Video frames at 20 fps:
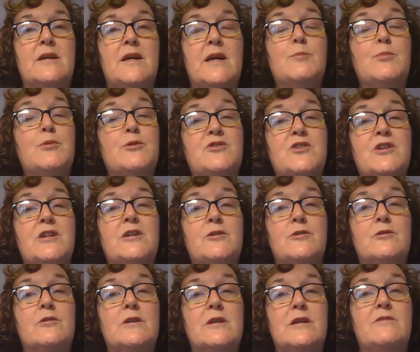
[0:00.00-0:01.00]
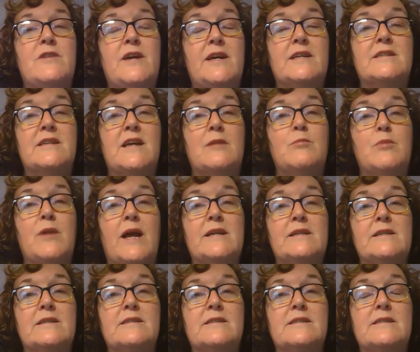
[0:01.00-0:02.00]
and particularly of
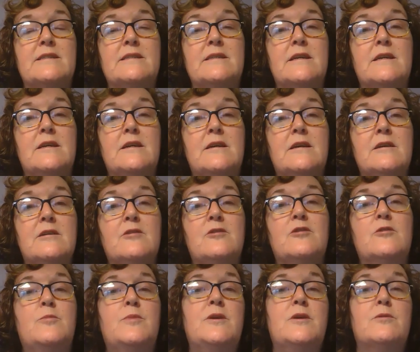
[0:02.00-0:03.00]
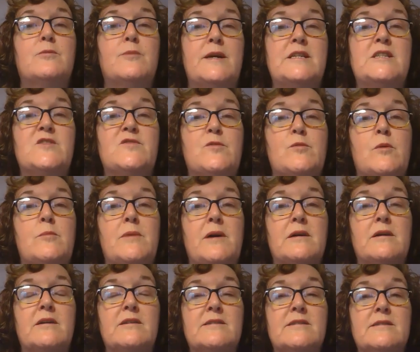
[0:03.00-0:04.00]
anti-Blackness, could be erased from
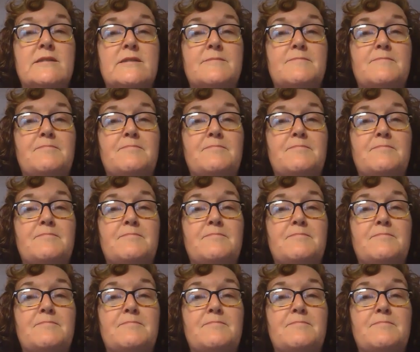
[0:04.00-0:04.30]
among us.